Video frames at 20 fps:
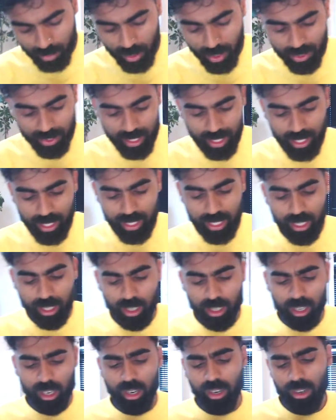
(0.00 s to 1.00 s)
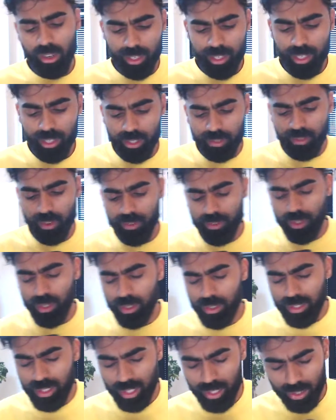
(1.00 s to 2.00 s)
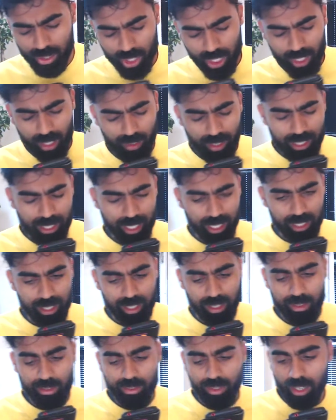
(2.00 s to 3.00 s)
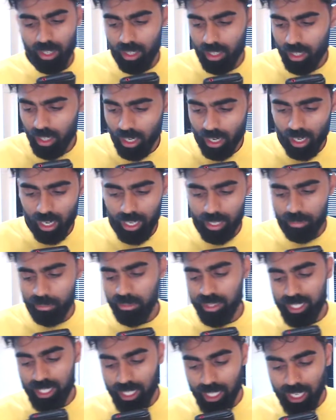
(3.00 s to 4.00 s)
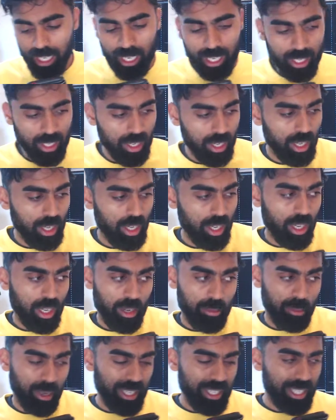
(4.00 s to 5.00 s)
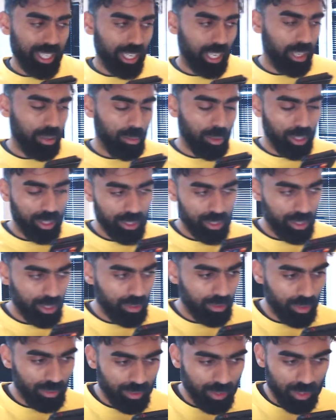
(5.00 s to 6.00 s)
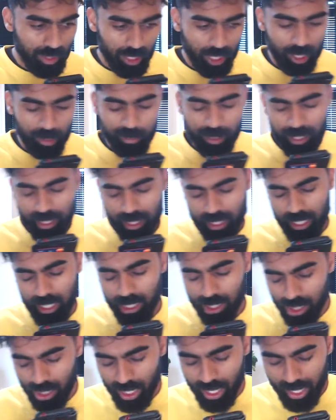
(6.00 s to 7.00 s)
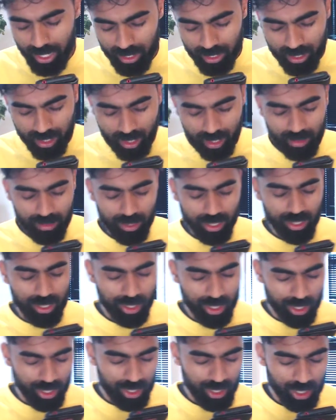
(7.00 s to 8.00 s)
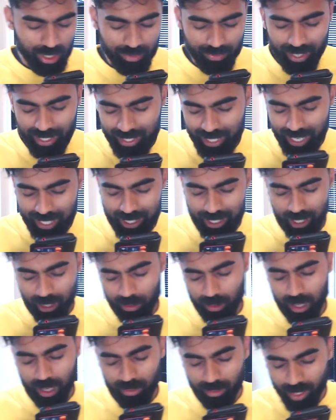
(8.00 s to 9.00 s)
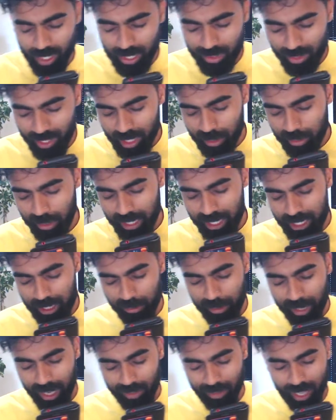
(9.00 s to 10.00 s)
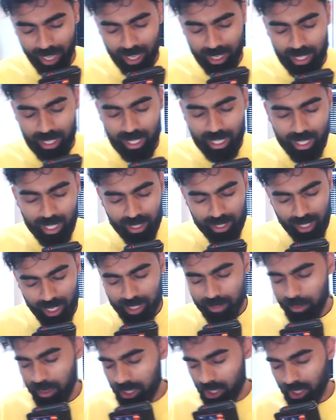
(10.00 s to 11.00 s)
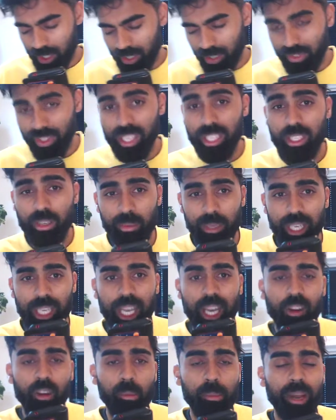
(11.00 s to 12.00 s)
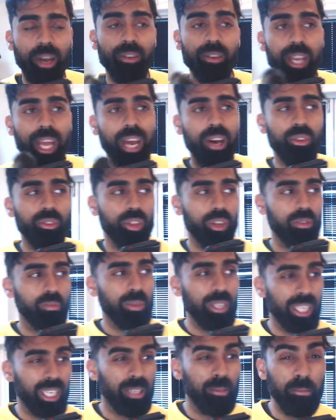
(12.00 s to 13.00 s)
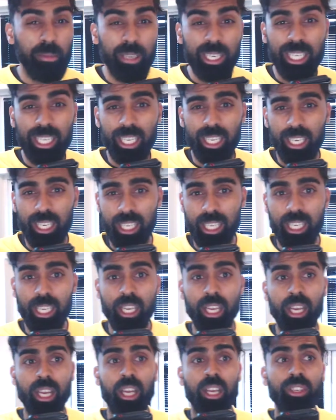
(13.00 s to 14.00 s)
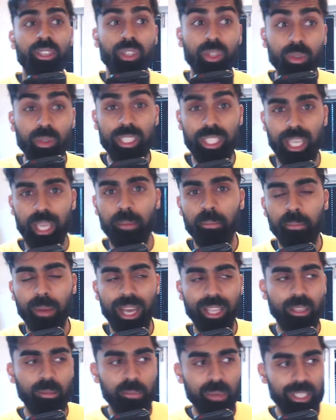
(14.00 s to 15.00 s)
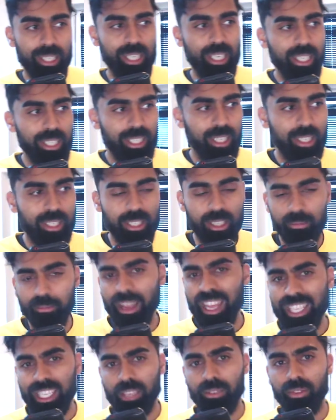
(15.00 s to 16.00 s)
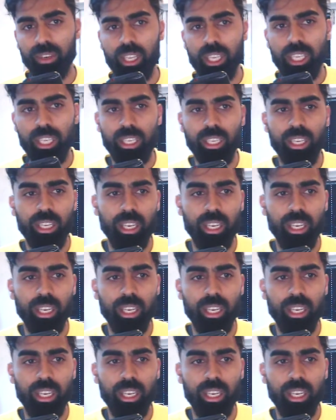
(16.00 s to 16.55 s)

well done on the reviews that you're generating so far. I'm seeing basically 1 or 2 reviews come in each day. So just fantastic work. Really, really pleased about that. So as mentioned, the things that we care about now that we can immediately do to impact the business is massively